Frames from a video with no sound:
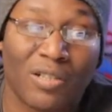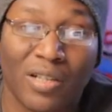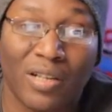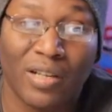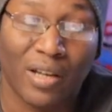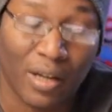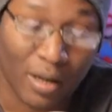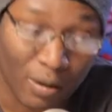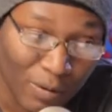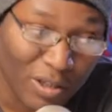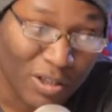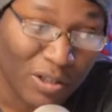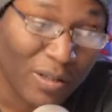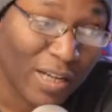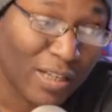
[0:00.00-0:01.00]
The
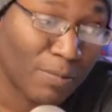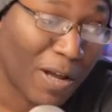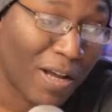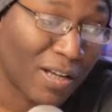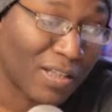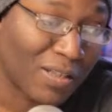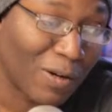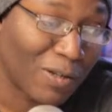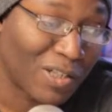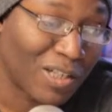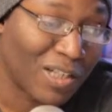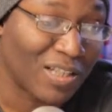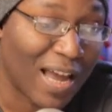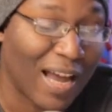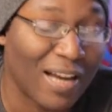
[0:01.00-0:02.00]
original Xbox version
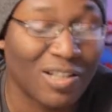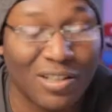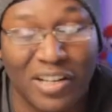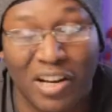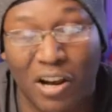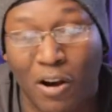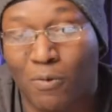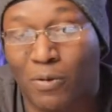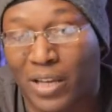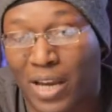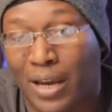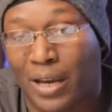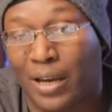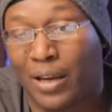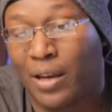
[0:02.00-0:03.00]
is actually
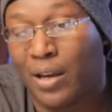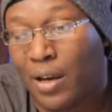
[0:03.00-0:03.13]
okay,